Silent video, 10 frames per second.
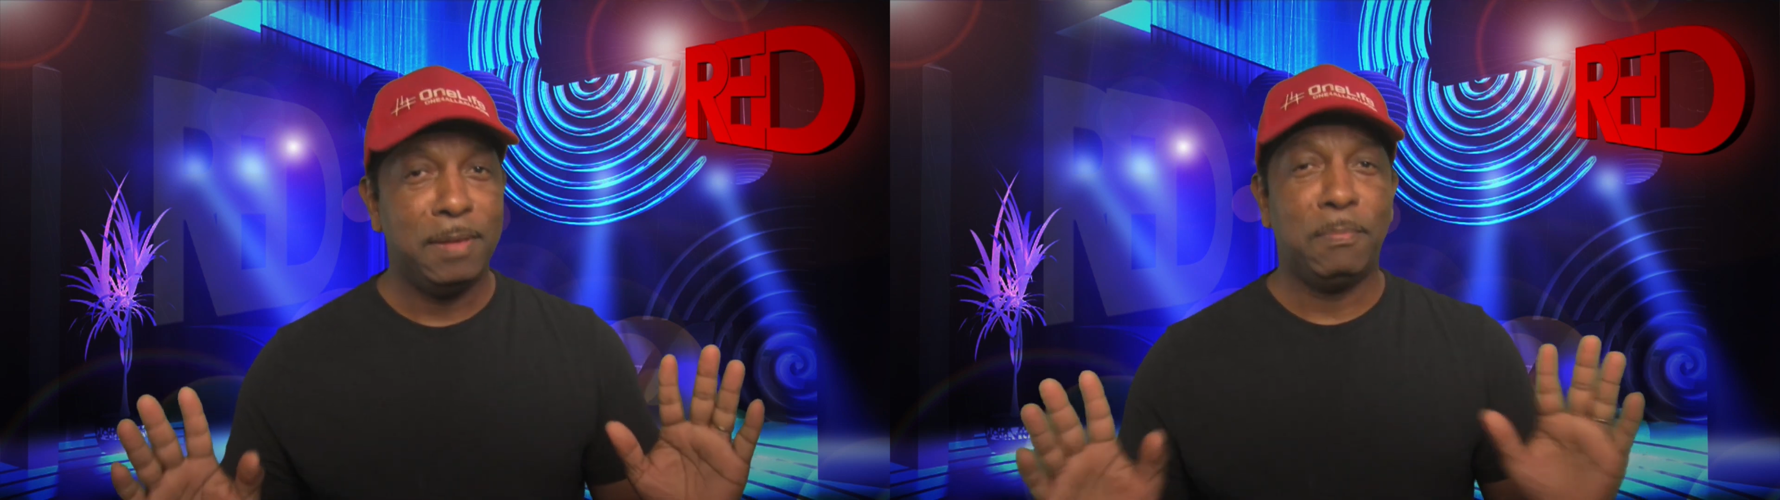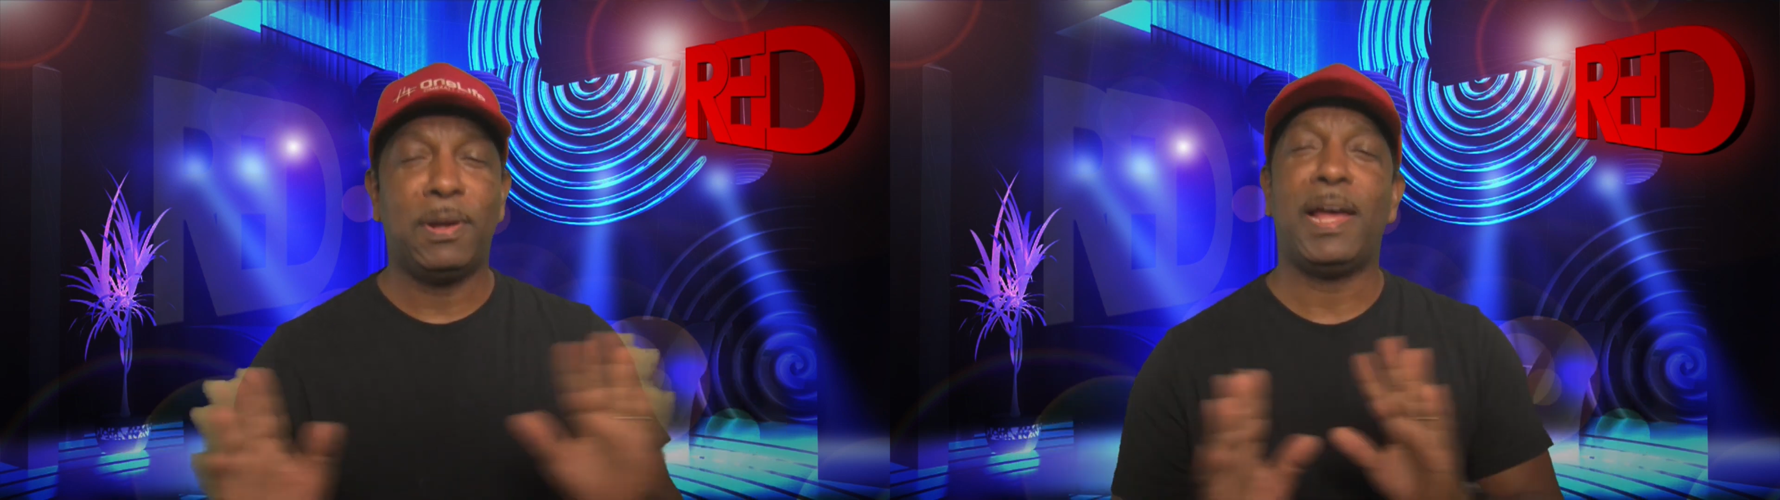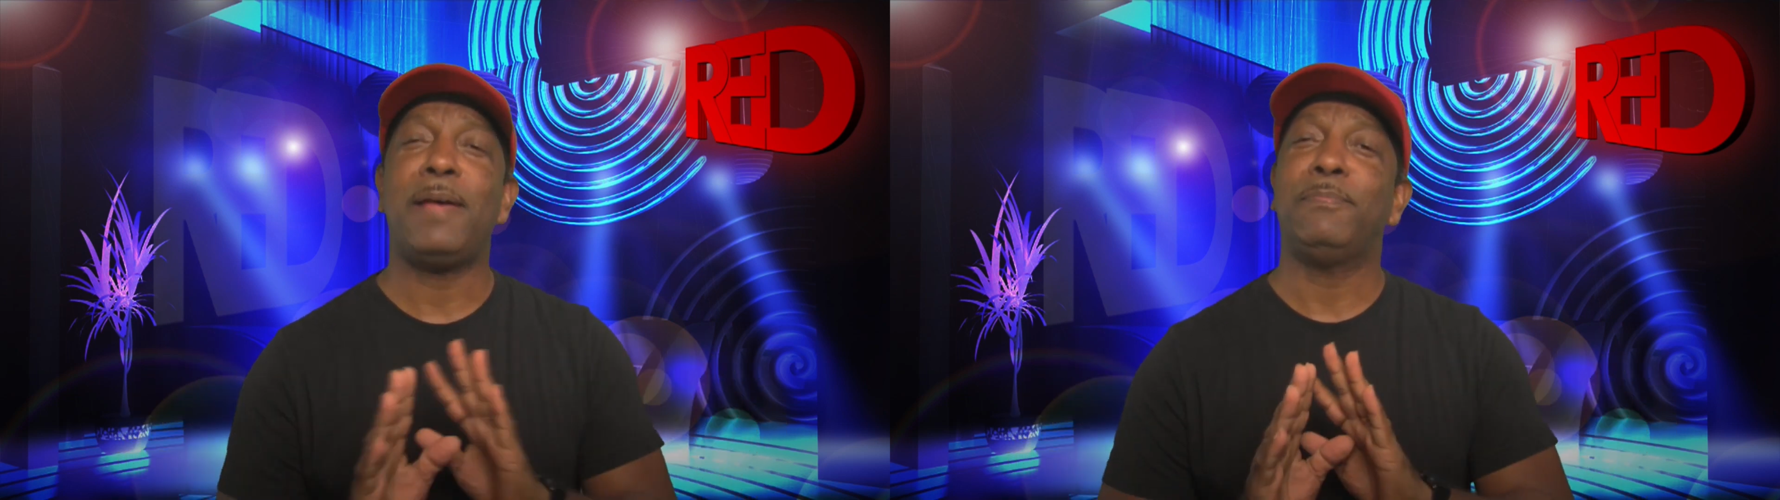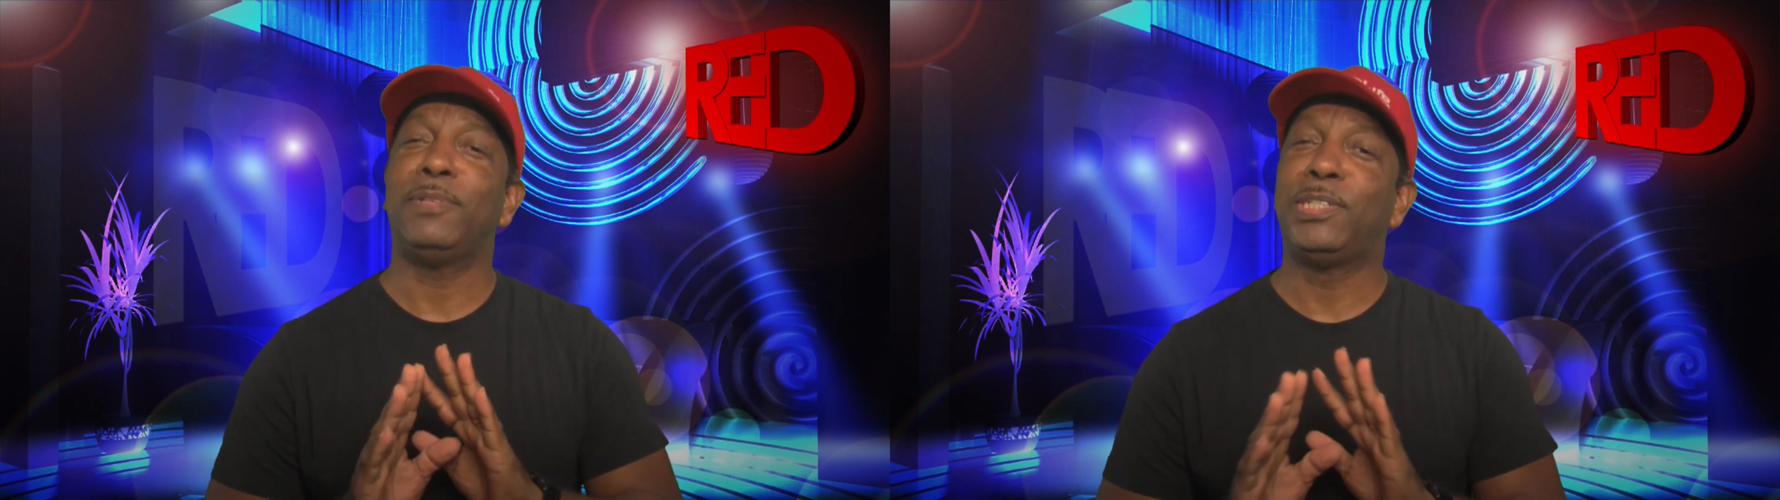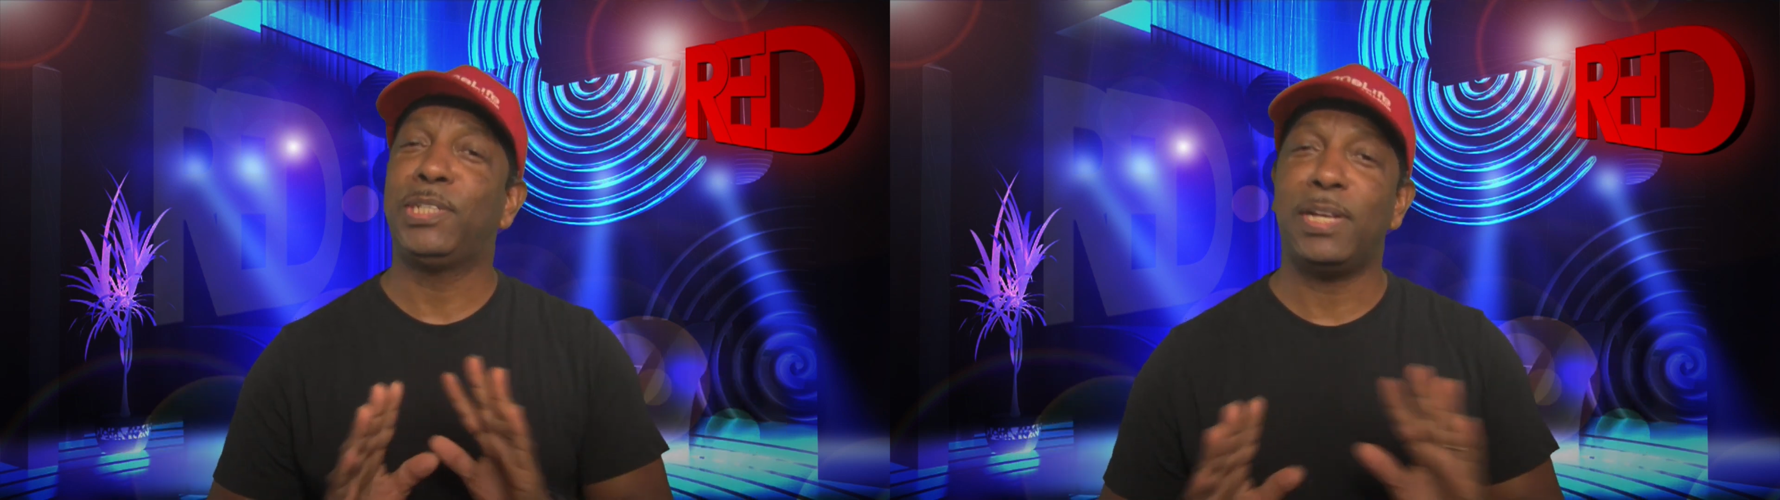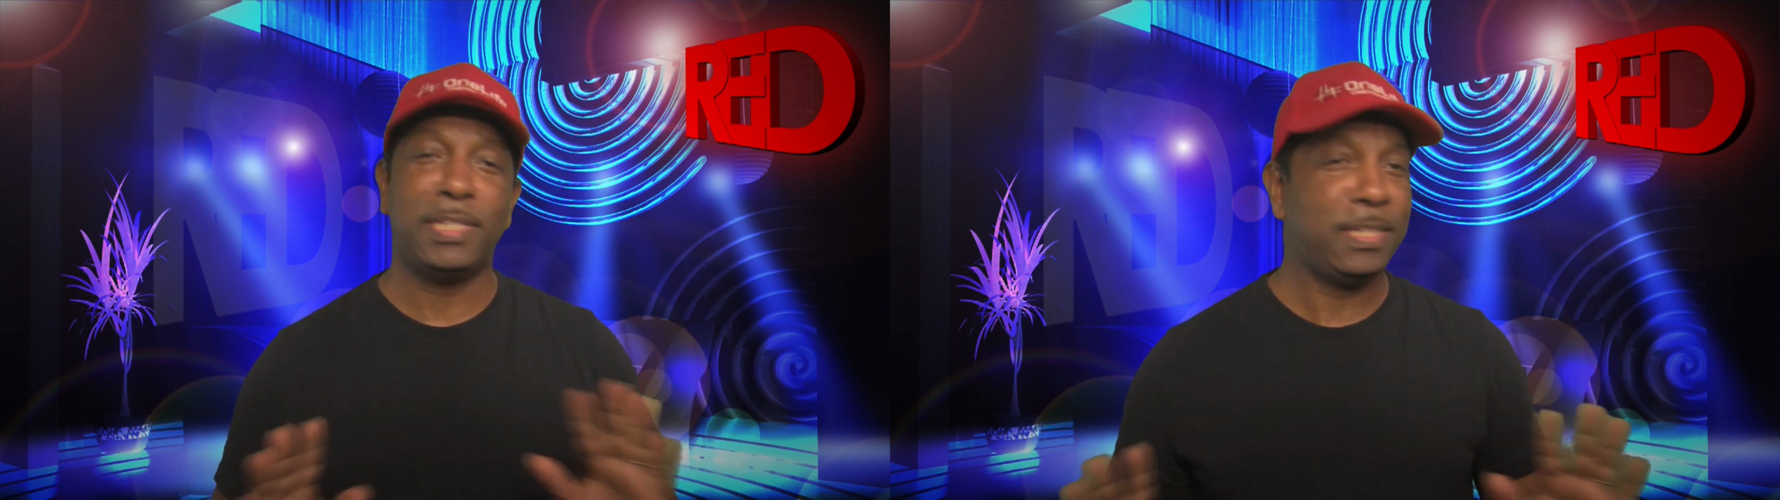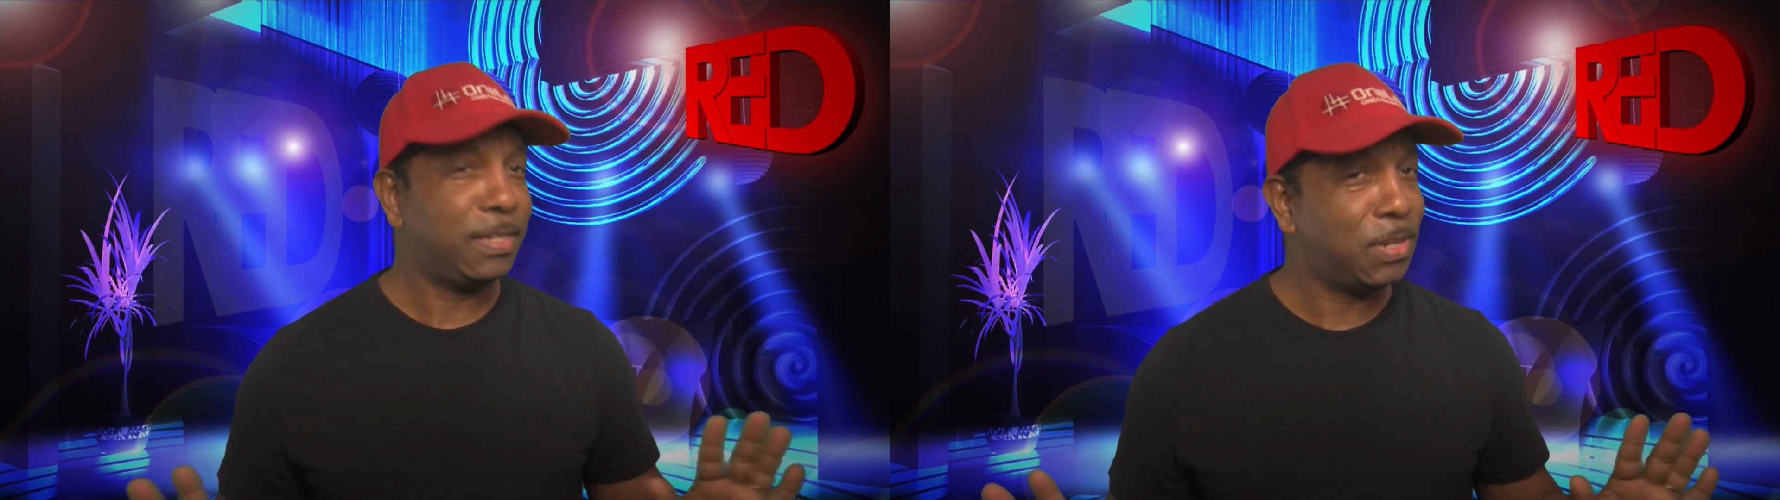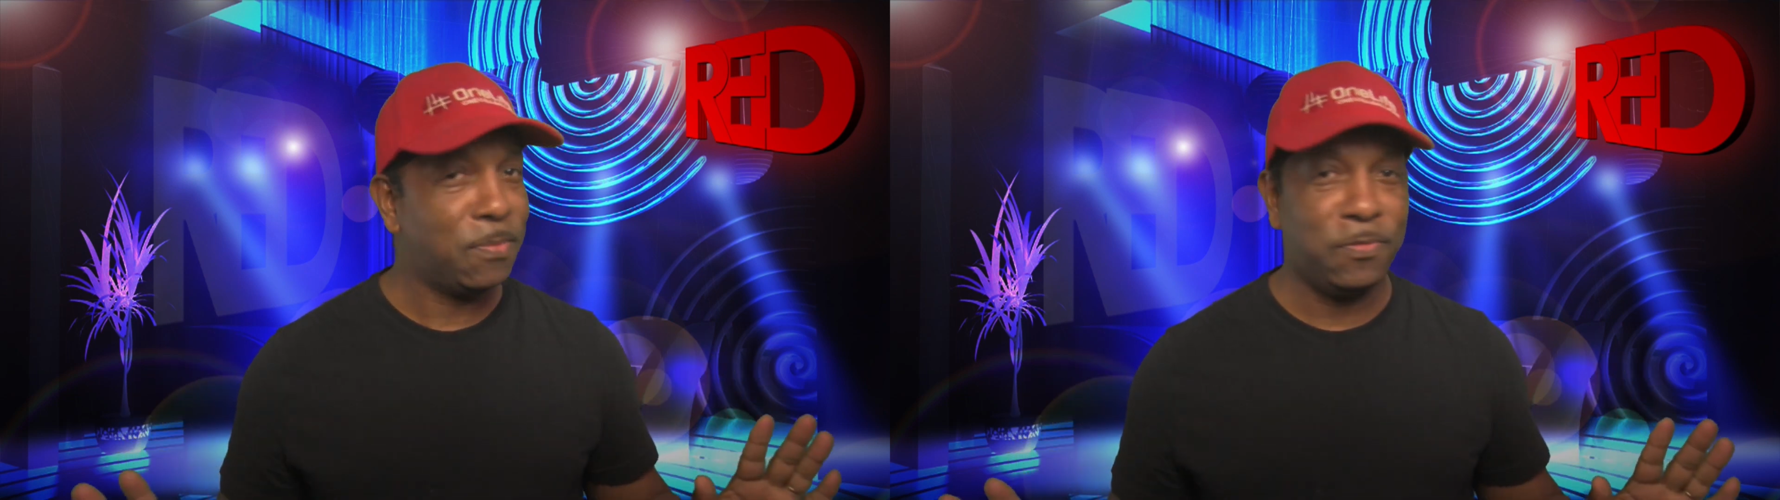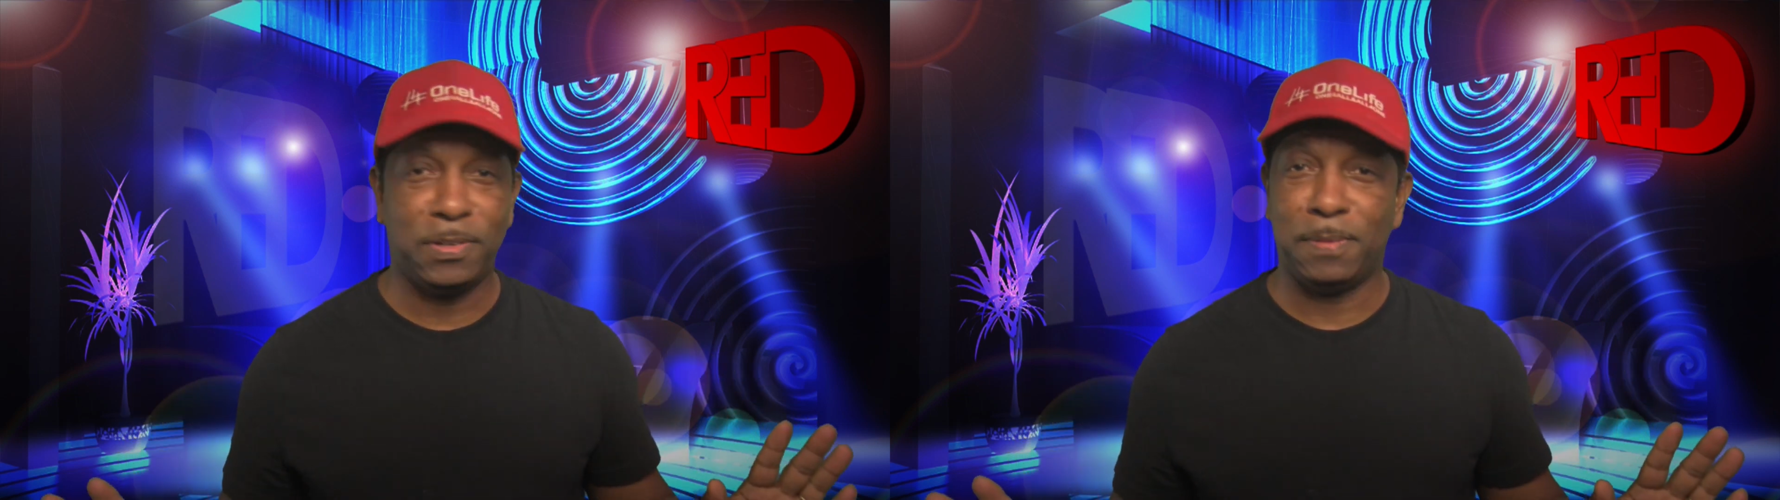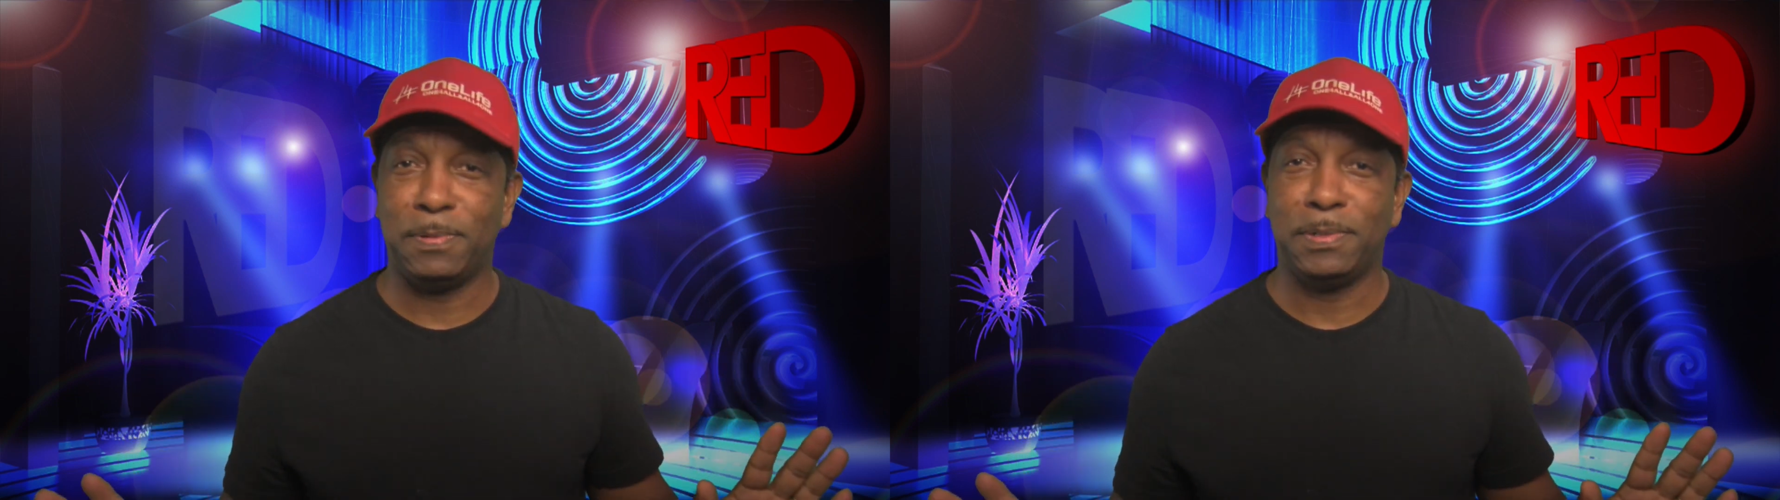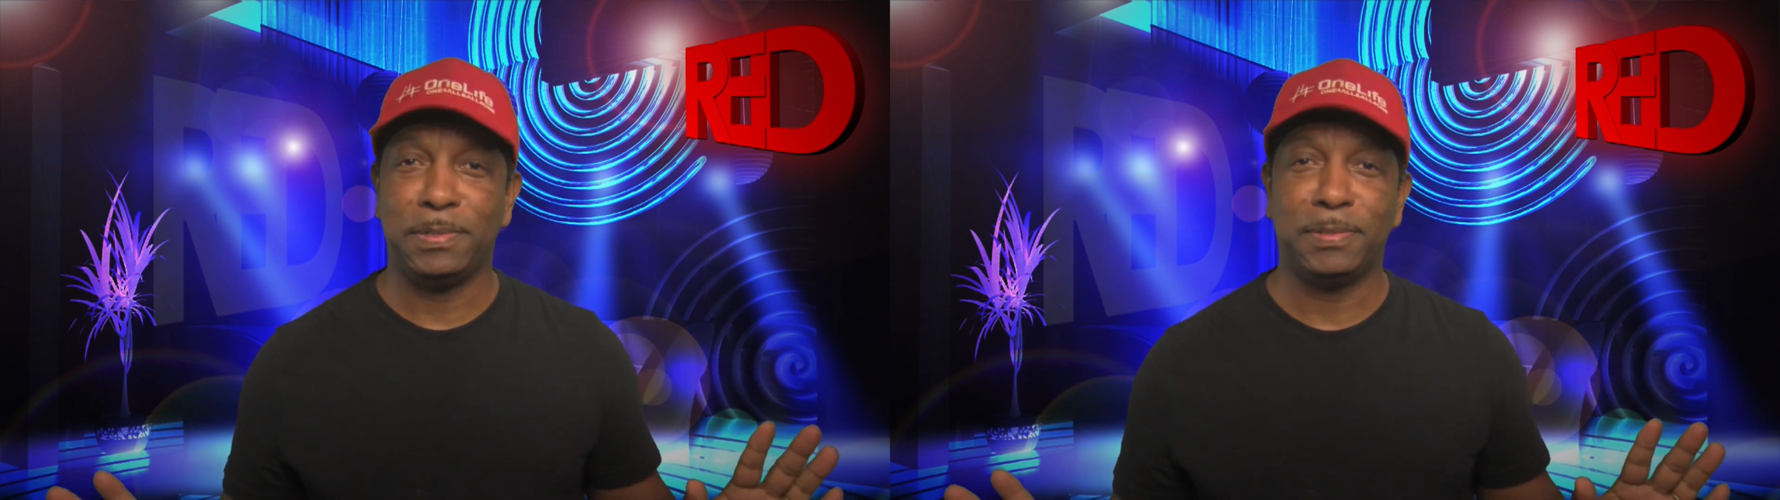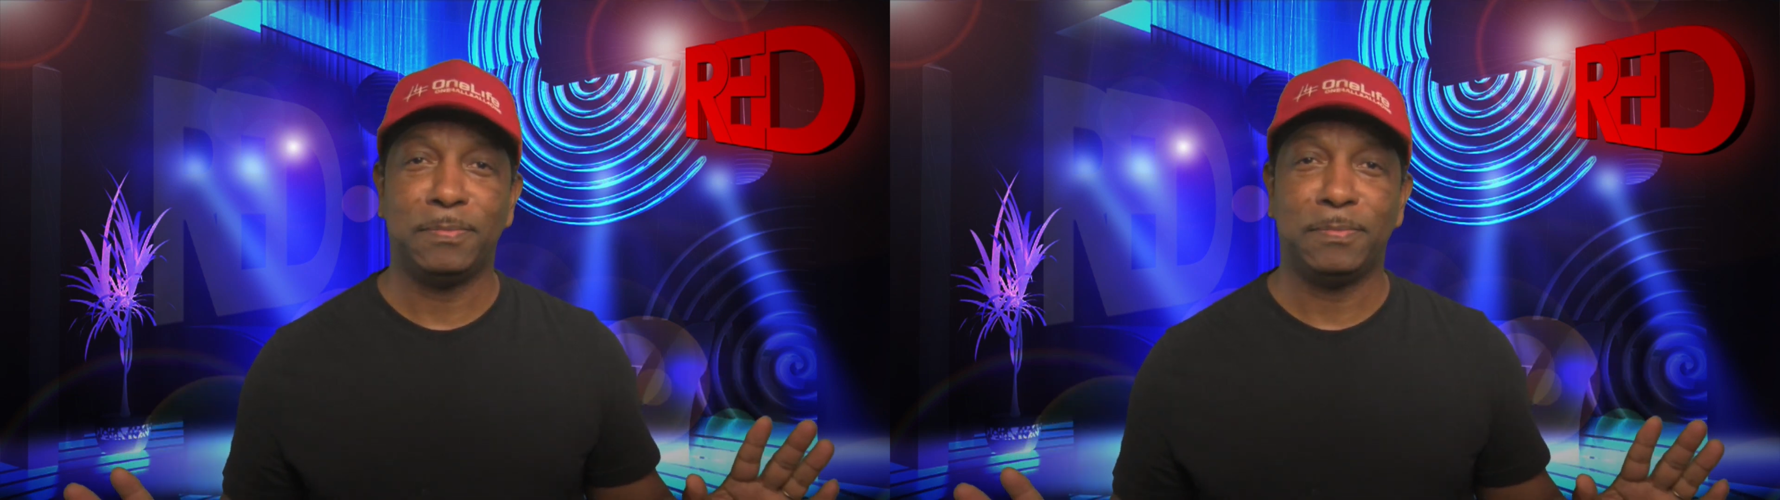But I am just as comfortable